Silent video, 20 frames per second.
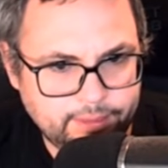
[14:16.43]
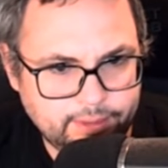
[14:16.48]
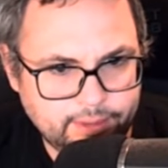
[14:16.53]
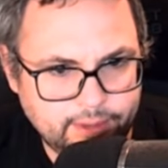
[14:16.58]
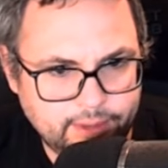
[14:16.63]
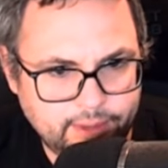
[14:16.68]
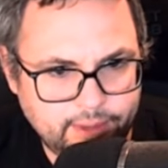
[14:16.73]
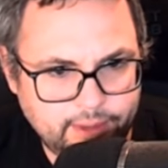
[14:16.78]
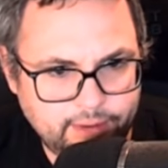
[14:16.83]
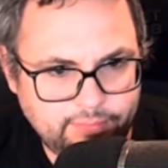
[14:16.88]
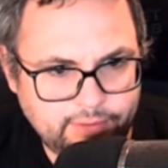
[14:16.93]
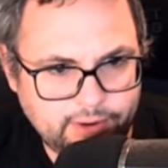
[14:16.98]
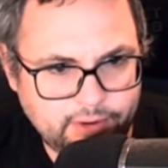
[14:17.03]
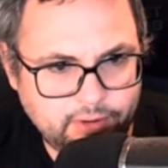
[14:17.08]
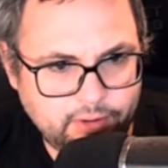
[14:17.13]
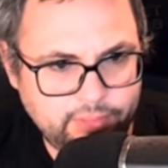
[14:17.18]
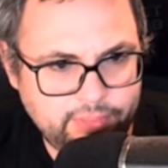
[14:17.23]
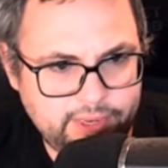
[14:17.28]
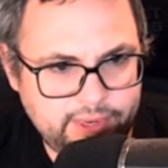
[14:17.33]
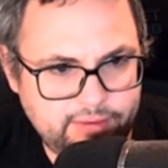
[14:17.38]
I've got
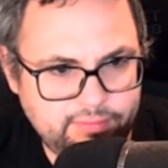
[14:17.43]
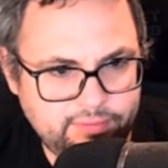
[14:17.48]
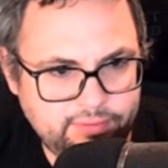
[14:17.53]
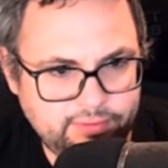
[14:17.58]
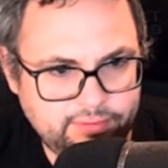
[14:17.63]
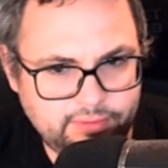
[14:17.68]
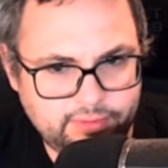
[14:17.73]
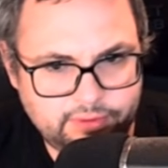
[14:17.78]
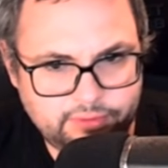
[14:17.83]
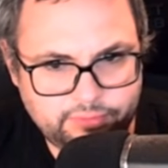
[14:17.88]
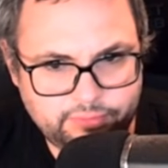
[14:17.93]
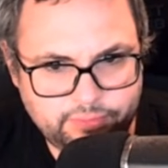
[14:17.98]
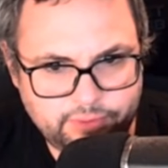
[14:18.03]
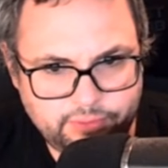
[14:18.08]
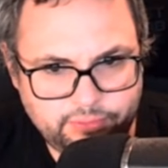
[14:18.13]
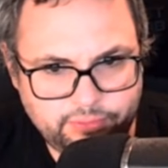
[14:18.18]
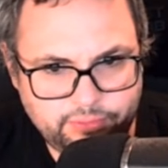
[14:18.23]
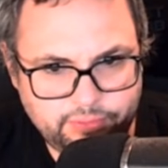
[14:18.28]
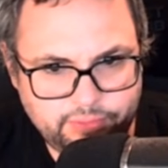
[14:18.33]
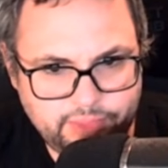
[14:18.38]
all the evens in this
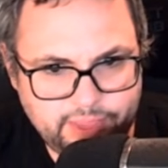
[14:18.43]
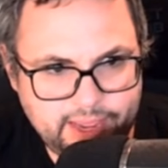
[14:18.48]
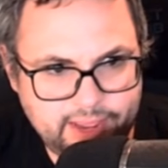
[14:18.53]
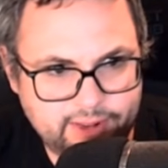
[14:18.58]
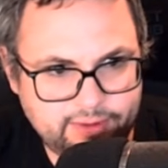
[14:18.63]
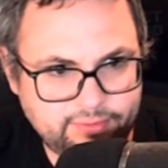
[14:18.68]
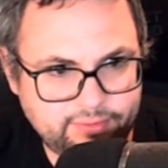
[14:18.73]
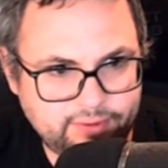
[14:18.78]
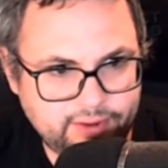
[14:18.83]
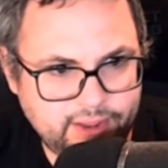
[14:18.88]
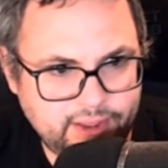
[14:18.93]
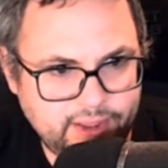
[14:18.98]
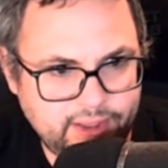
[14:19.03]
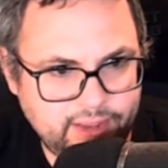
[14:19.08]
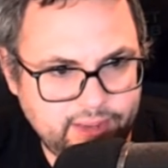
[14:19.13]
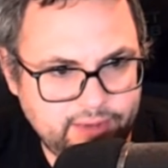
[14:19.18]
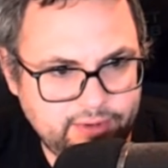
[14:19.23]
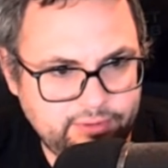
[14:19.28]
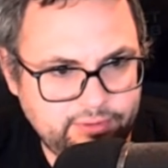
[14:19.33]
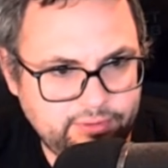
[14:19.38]
row, so that's
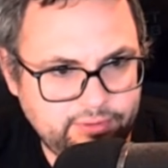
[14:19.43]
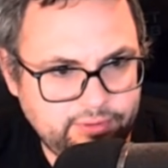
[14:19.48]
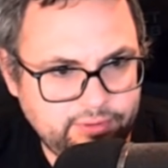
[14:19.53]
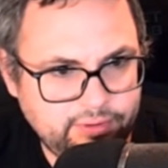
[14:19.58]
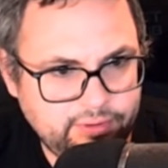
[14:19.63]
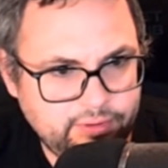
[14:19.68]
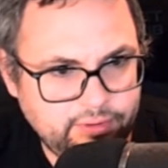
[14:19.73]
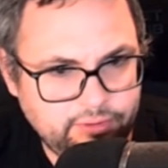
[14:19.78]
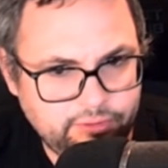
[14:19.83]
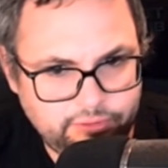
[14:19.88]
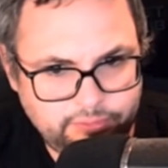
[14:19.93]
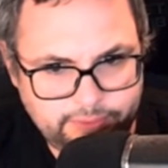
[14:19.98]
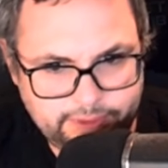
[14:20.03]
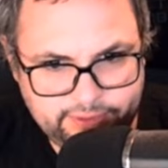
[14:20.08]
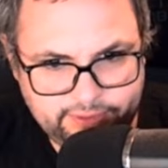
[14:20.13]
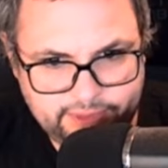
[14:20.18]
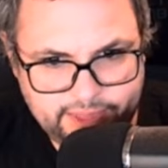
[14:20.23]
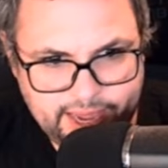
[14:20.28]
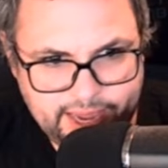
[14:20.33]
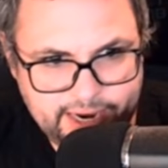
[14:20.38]
odd.
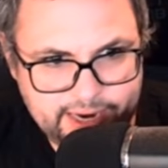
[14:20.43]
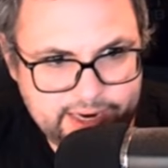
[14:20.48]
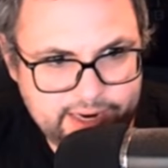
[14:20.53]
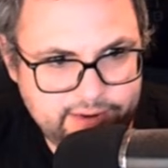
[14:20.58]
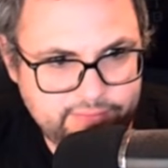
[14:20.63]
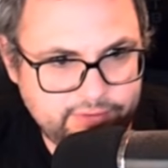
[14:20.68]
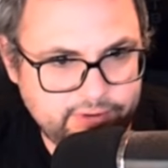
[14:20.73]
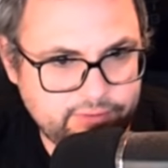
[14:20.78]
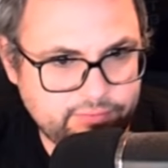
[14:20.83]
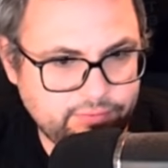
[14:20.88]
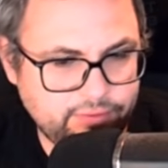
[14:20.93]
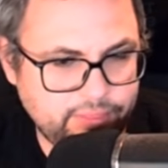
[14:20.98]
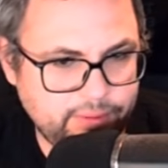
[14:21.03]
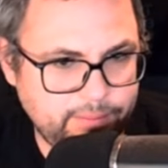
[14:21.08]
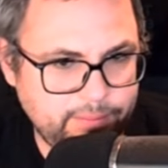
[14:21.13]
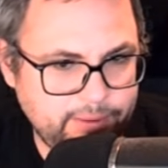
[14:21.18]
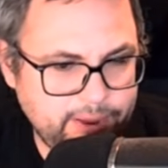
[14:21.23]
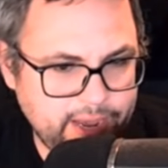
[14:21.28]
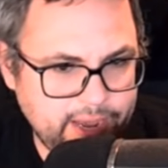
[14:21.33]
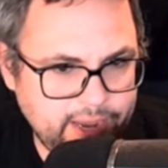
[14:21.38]
Makes that even for
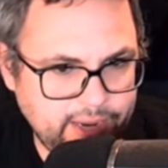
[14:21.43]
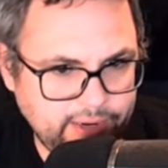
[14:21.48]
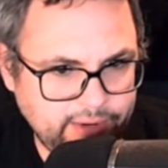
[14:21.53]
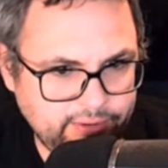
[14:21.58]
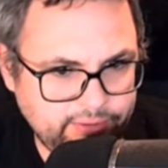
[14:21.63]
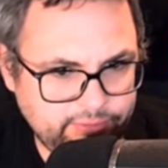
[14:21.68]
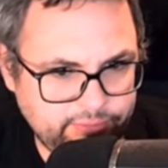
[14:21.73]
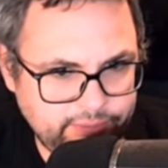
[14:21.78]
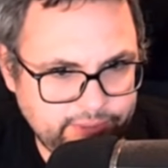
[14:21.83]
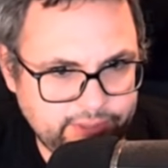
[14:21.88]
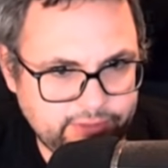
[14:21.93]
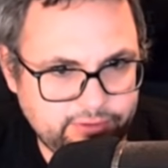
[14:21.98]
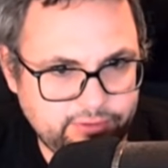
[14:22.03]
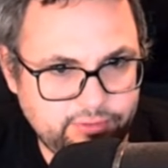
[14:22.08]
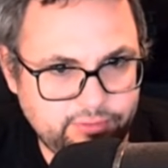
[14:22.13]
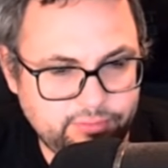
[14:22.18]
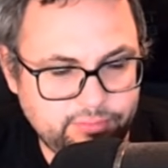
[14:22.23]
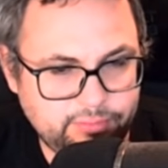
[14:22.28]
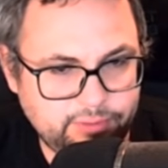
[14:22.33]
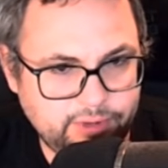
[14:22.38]
the box. We get to
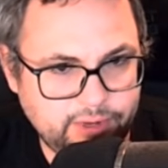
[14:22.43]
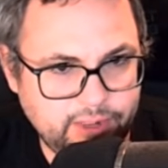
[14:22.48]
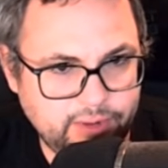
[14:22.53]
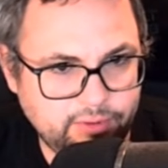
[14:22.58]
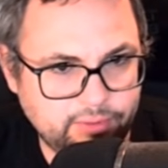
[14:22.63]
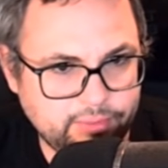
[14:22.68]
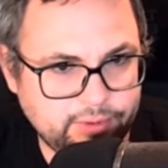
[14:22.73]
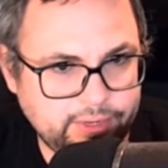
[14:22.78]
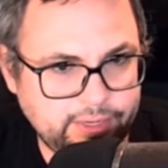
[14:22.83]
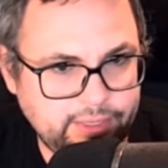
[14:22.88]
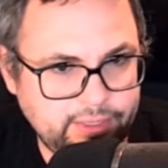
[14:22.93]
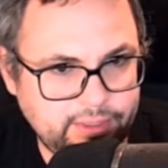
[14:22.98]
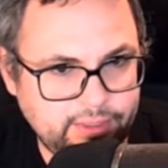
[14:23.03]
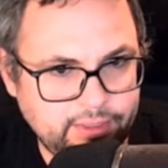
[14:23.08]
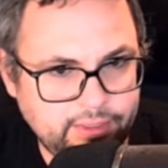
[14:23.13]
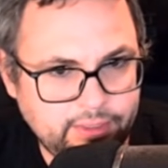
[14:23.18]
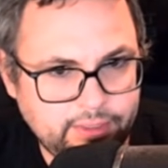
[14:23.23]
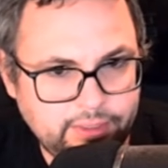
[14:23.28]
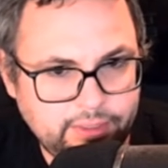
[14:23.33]
do some coloring.